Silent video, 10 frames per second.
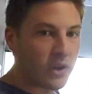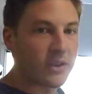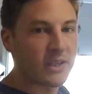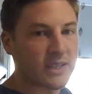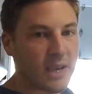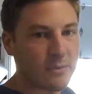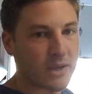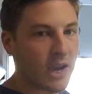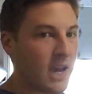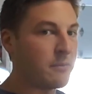all at the same
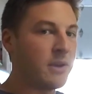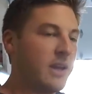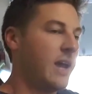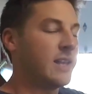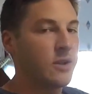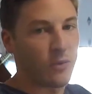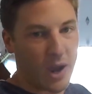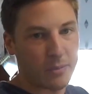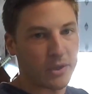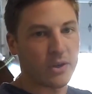time and then
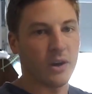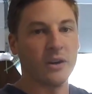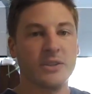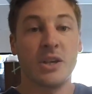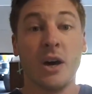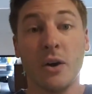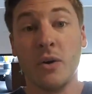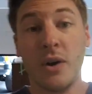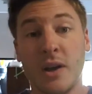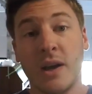wrap the car. So
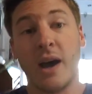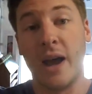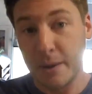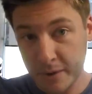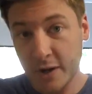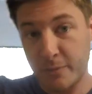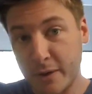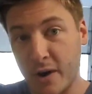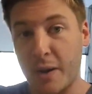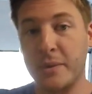I am going to
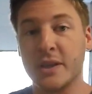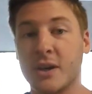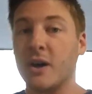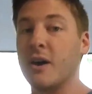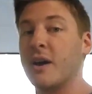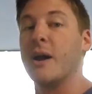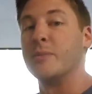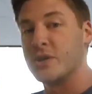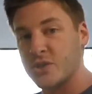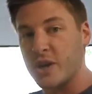be wrapping the car. I'm
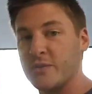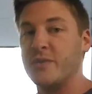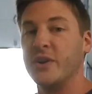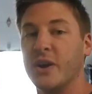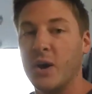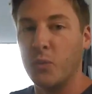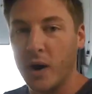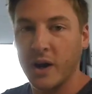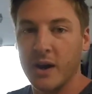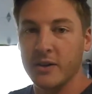just trying to figure out
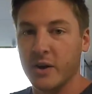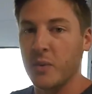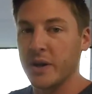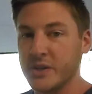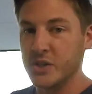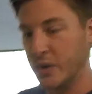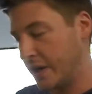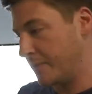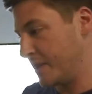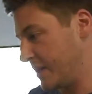what color I want to do it.
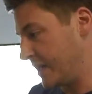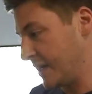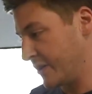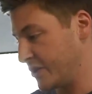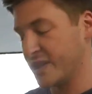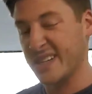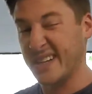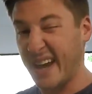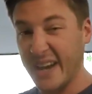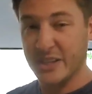I'm thinking either just a
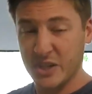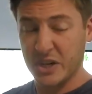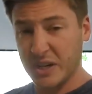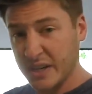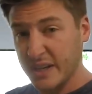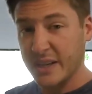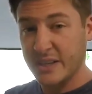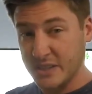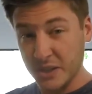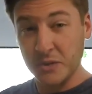nicer
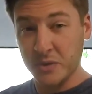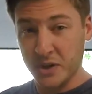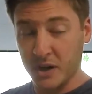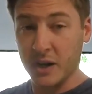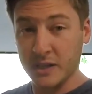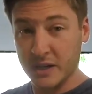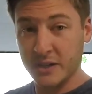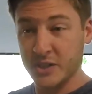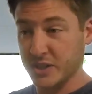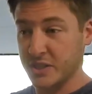silver
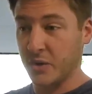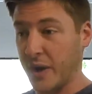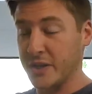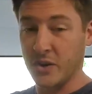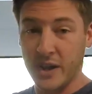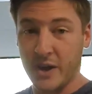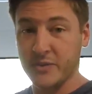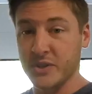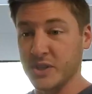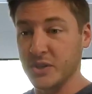color, just so I don't have
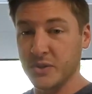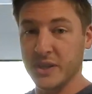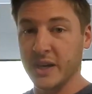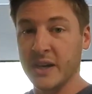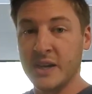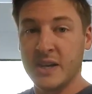to do the